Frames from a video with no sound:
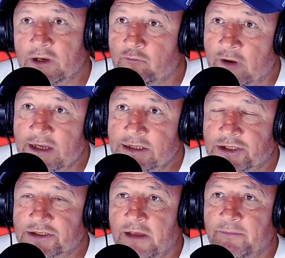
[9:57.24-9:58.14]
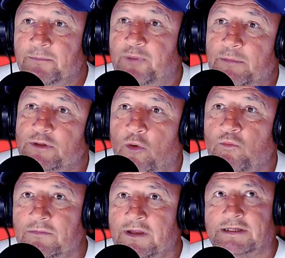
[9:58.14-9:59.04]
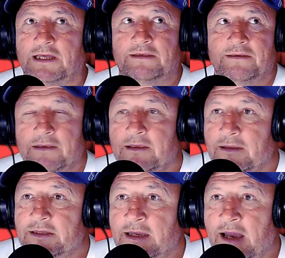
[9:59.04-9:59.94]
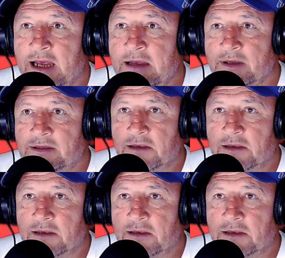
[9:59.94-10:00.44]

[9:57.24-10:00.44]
But it rings, doesn't it? I mean, people don't. It's like your name.